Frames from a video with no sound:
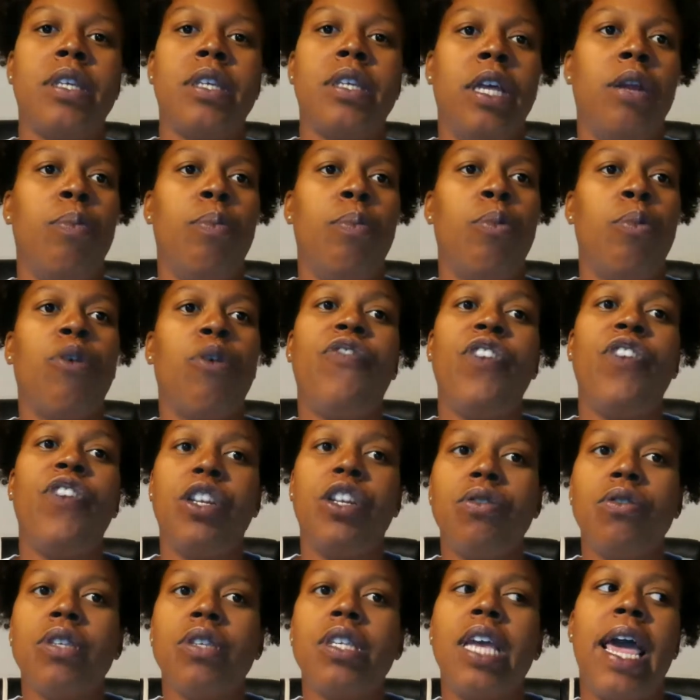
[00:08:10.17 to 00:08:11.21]
and the more
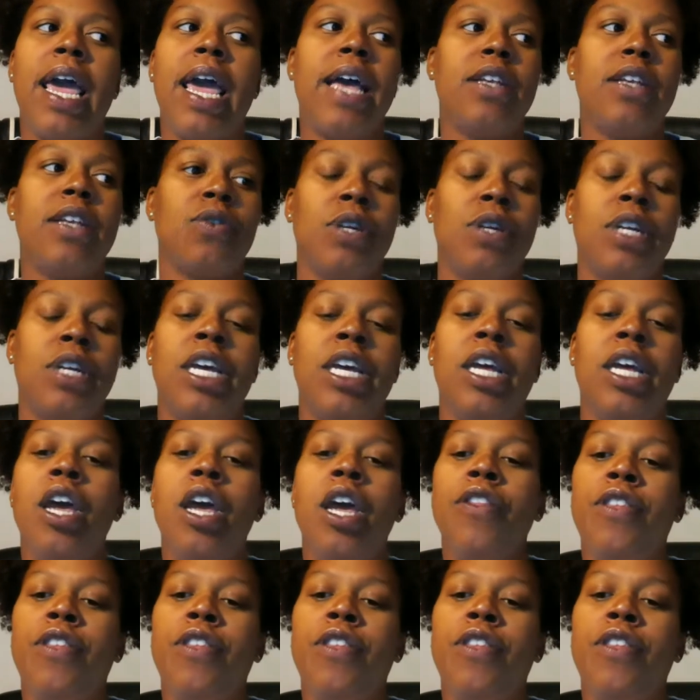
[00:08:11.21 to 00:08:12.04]
features it has on it,